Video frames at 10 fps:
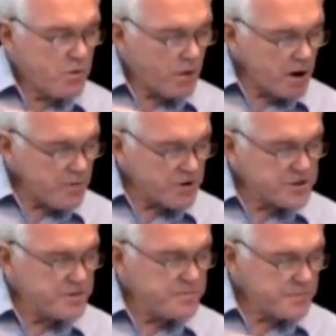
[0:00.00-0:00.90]
who aren't
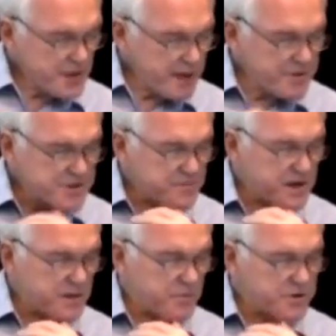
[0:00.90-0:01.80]
Muslim, non-Muslim
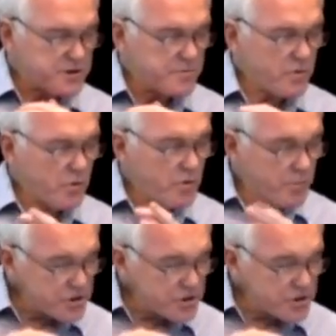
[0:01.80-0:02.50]
rather than Muslim, or